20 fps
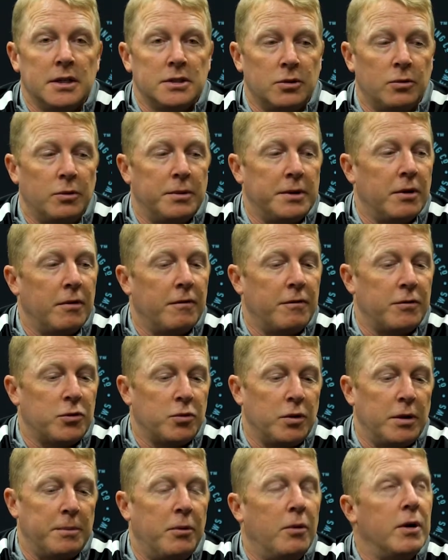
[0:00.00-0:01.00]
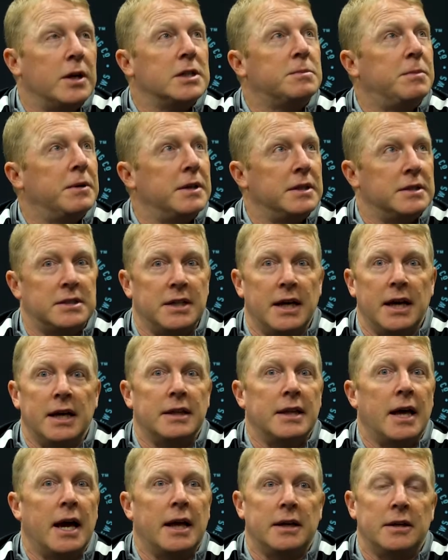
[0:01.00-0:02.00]
So we'll be going for 3 points. But in
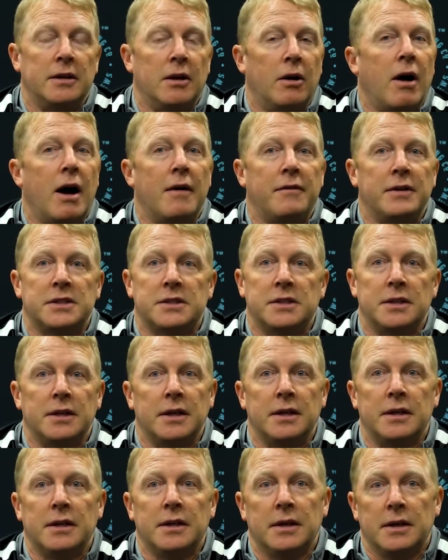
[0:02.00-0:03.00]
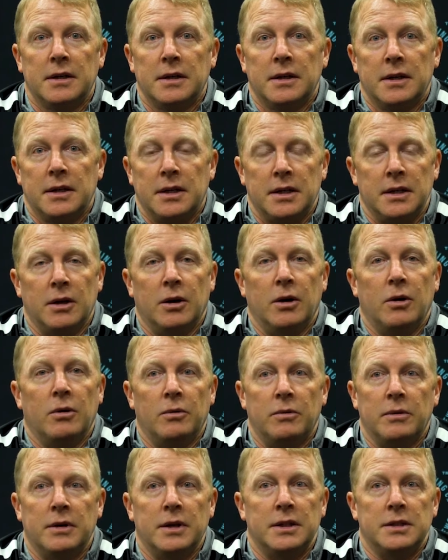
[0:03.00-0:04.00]
saying that, you know, obviously, you
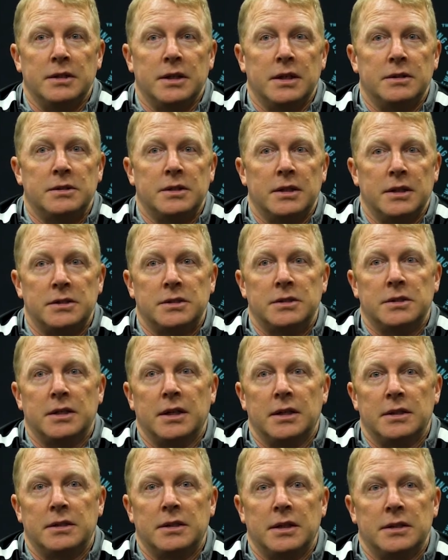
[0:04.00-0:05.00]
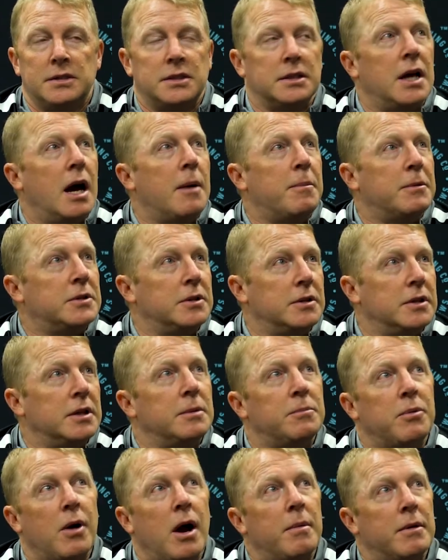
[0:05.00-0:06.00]
know, it's an
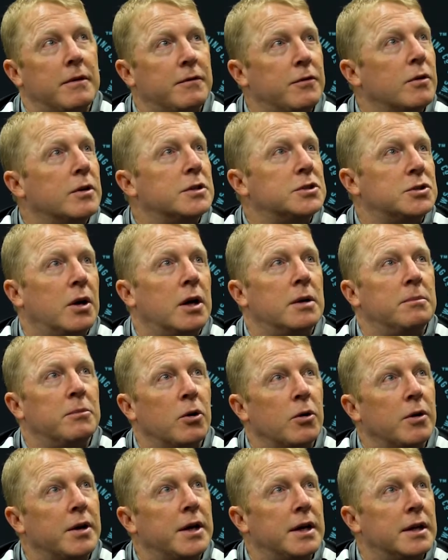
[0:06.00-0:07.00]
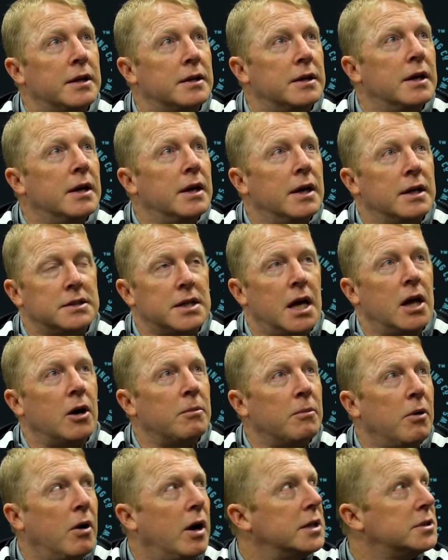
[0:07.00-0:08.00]
opportunity probably for a Sean Murray and
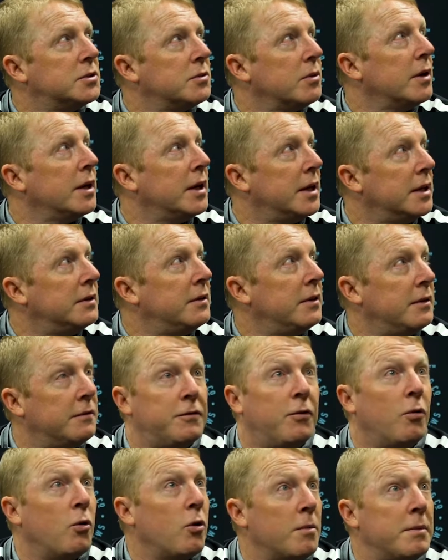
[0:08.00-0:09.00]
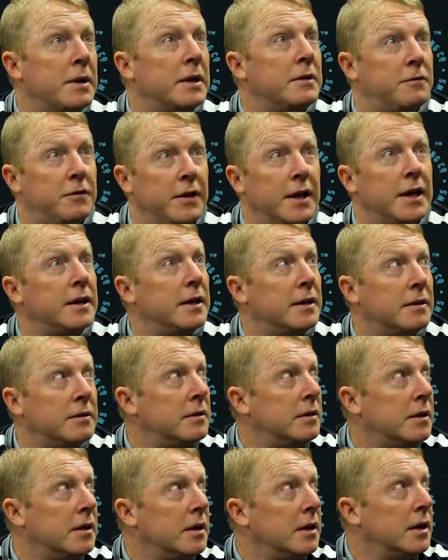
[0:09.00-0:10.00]
Tyler Moss, who are in form and fit
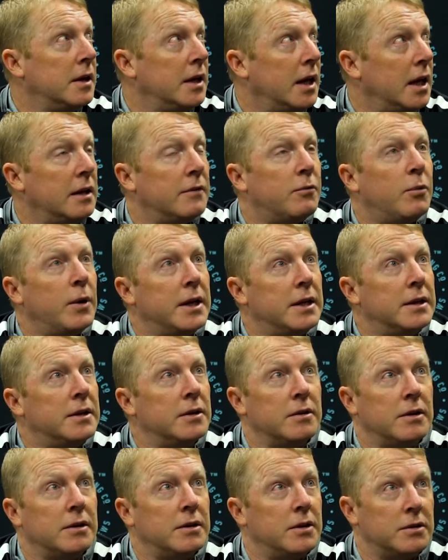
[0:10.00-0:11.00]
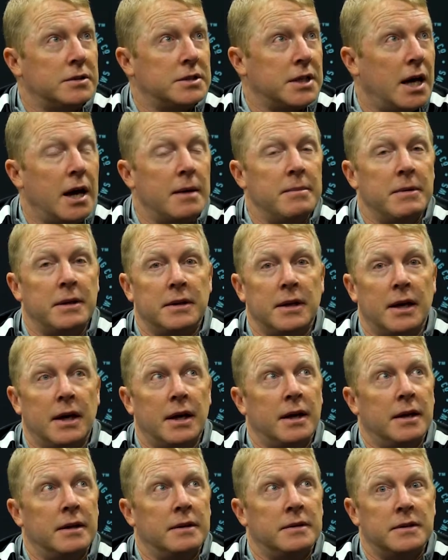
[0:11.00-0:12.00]
and have waited their time, and
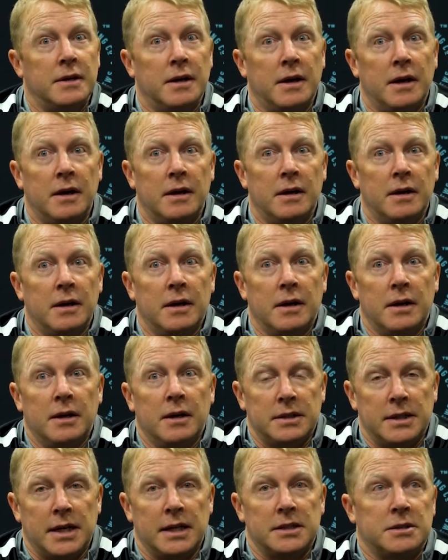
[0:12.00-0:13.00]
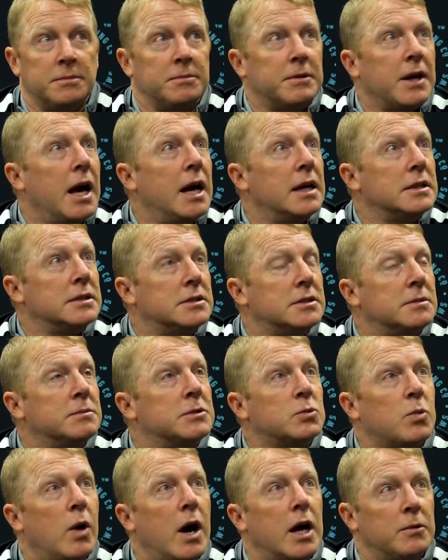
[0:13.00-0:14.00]
to get some guys and some
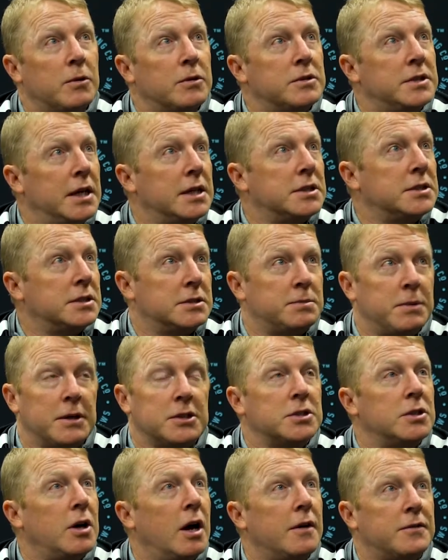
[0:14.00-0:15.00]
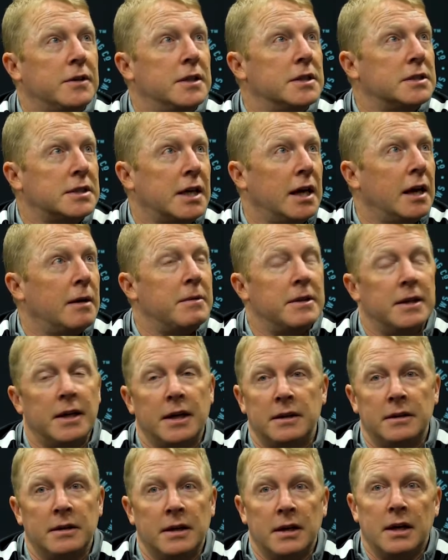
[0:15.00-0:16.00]
squad rotation, especially off this game. And
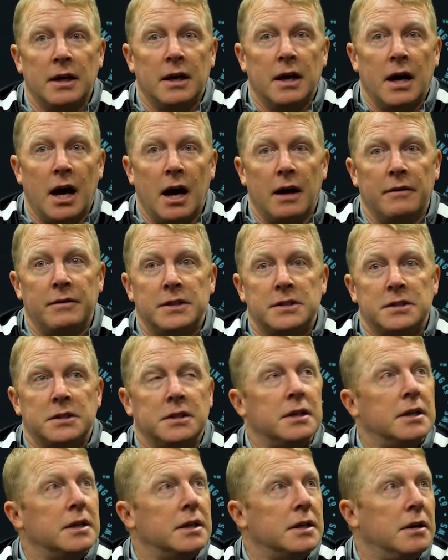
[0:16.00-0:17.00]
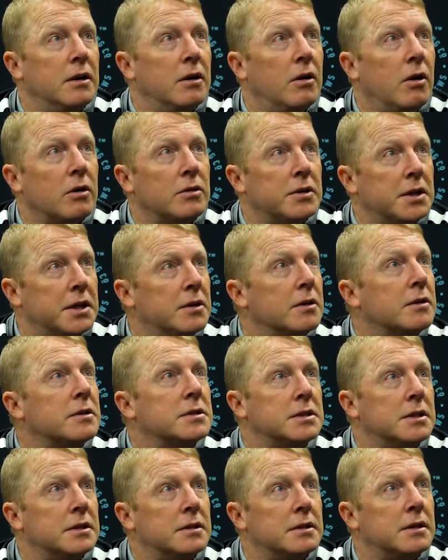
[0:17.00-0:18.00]
then obviously, you know, our
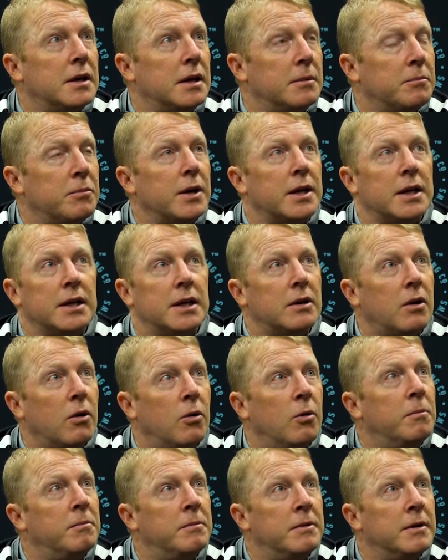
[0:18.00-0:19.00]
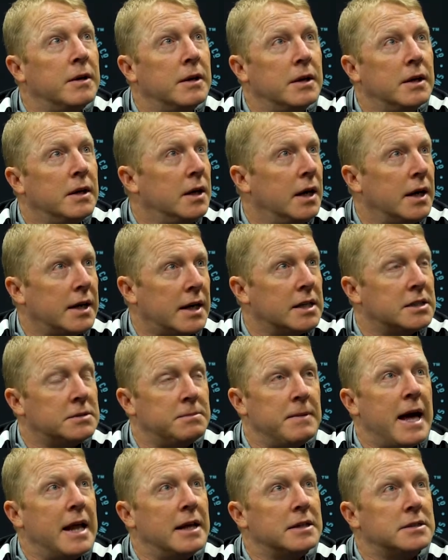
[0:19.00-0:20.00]
leaders and bringing it home
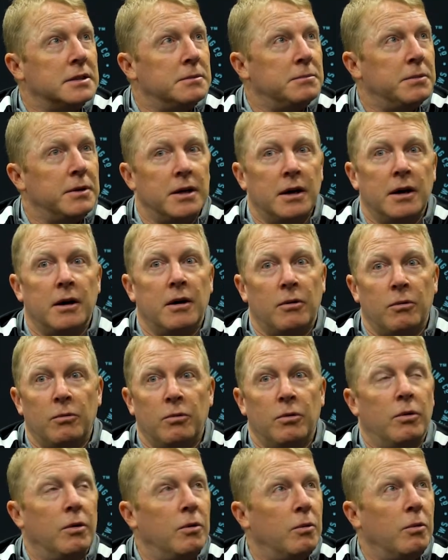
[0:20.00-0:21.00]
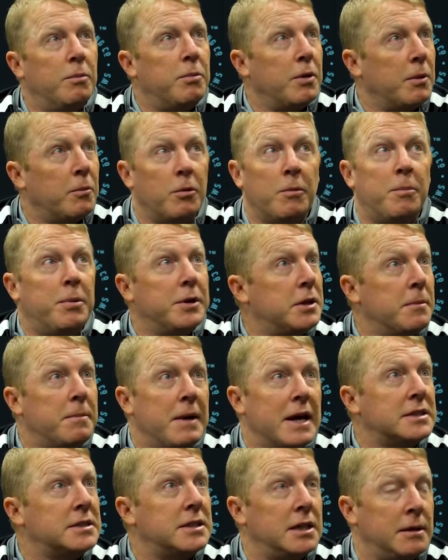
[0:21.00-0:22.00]
against Madison. But we'll put the
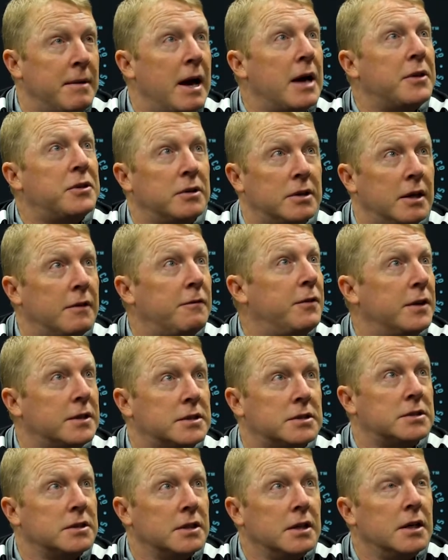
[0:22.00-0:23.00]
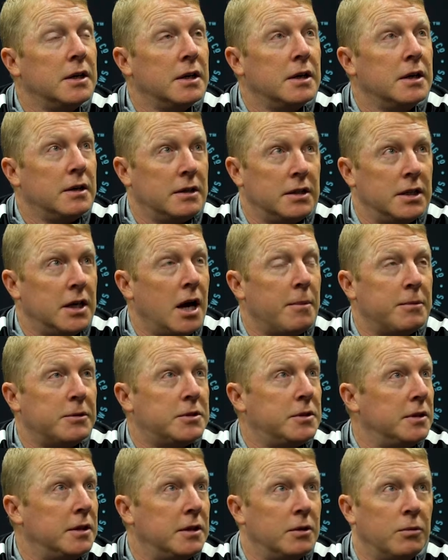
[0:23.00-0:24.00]
best team out there that fits the
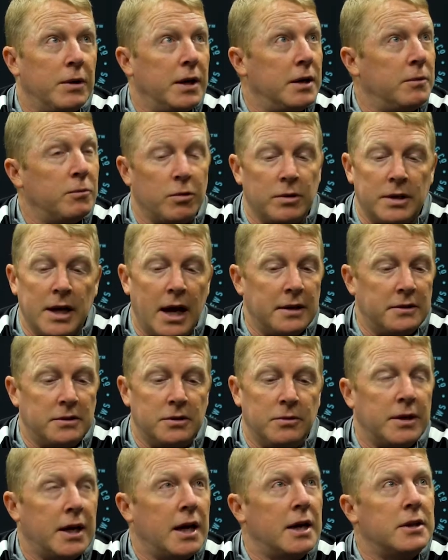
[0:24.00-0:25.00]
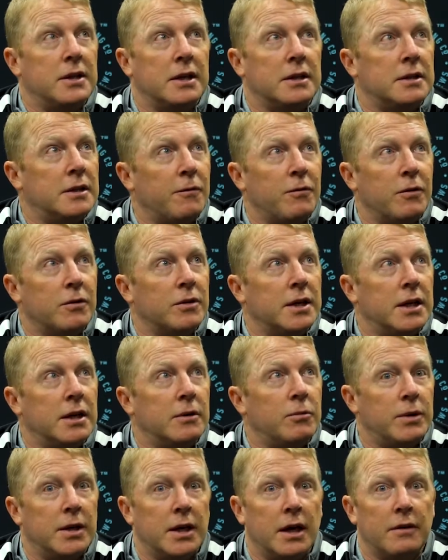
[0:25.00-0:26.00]
opportunity to win. We're not doing anything
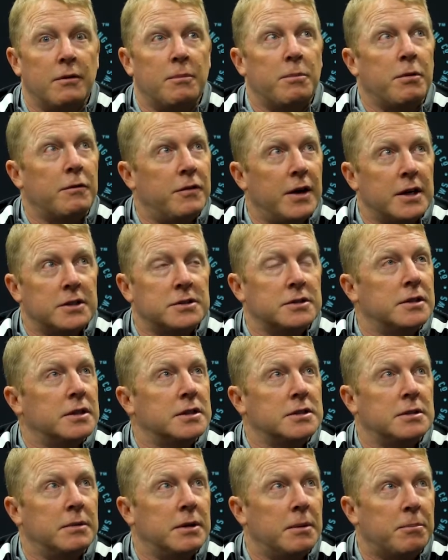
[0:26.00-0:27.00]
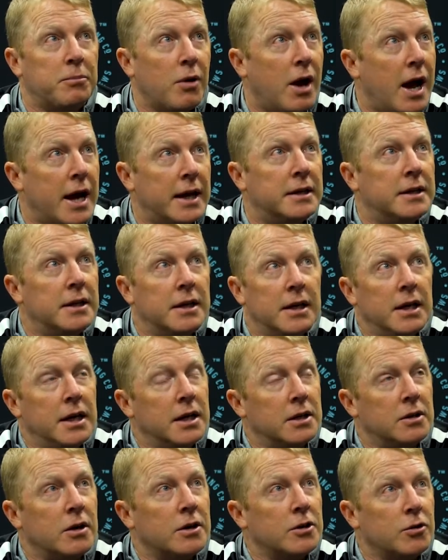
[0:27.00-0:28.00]
differently. We have a professionalism and a pride
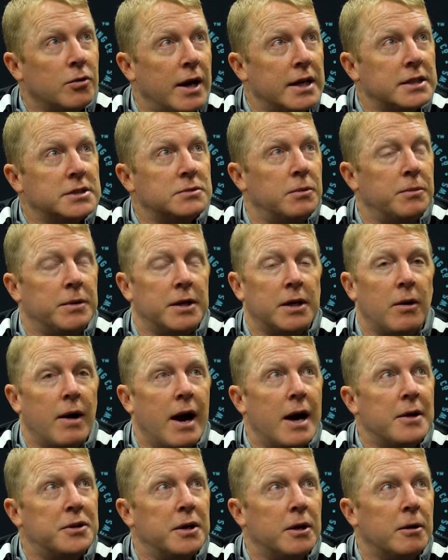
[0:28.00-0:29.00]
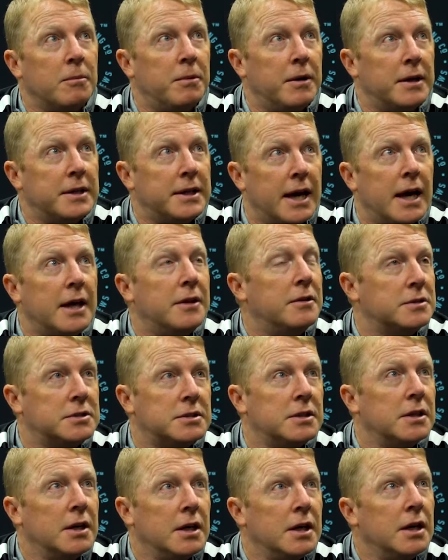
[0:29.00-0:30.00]
in our crest when we go out there. But yeah,
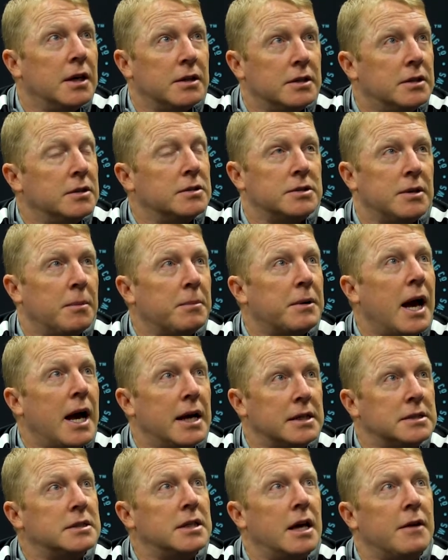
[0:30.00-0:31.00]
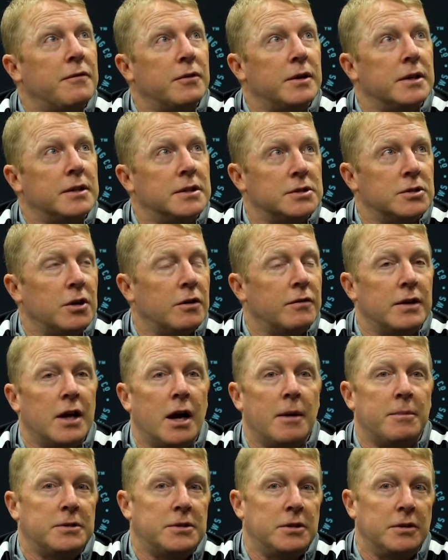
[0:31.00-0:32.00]
there's some guys that definitely deserve an
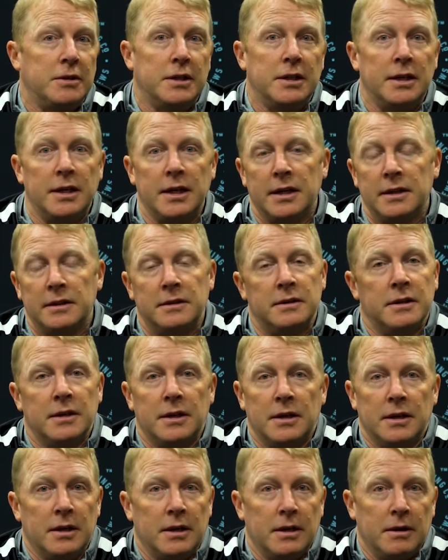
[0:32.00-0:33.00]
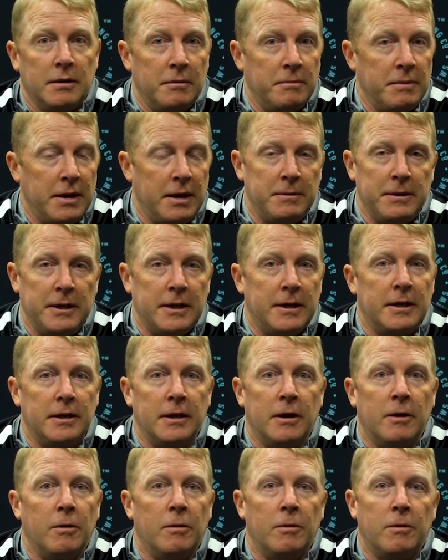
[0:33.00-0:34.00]
opportunity, and maybe, you
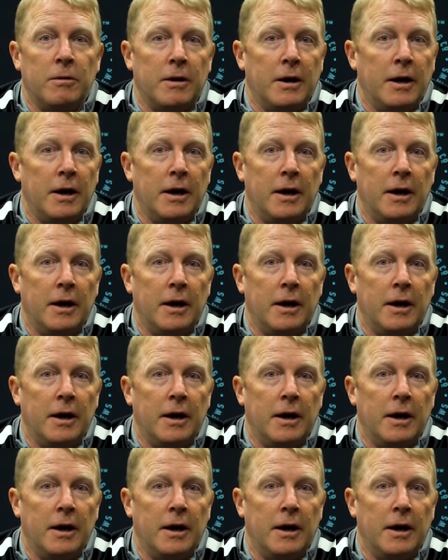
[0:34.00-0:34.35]
know,